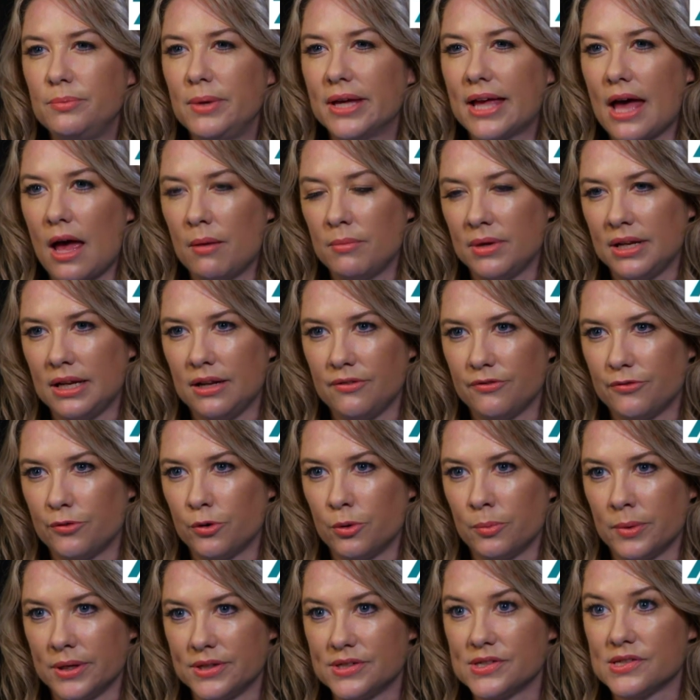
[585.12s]
you became an
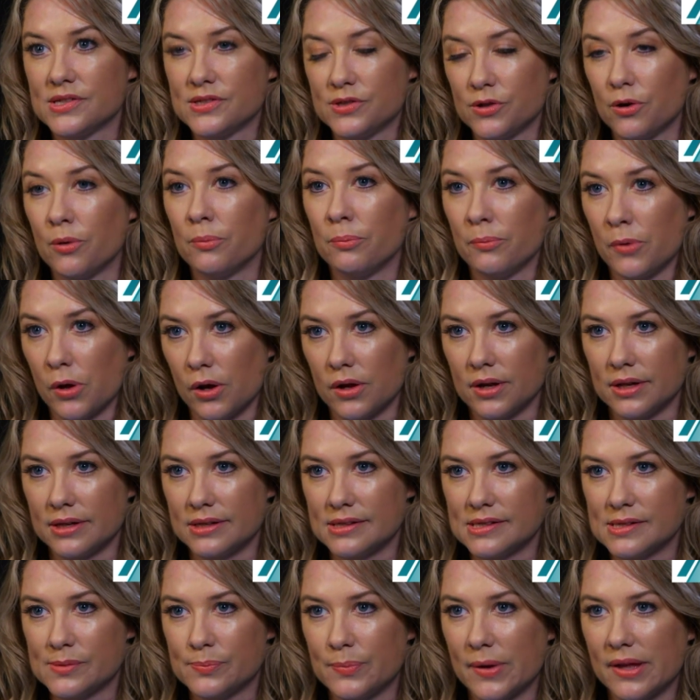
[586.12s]
informer to stop
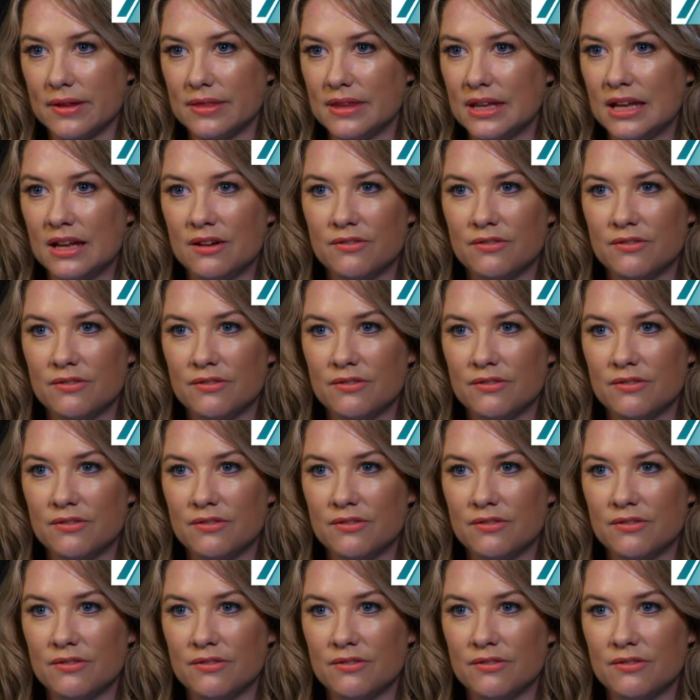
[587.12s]
murders, but the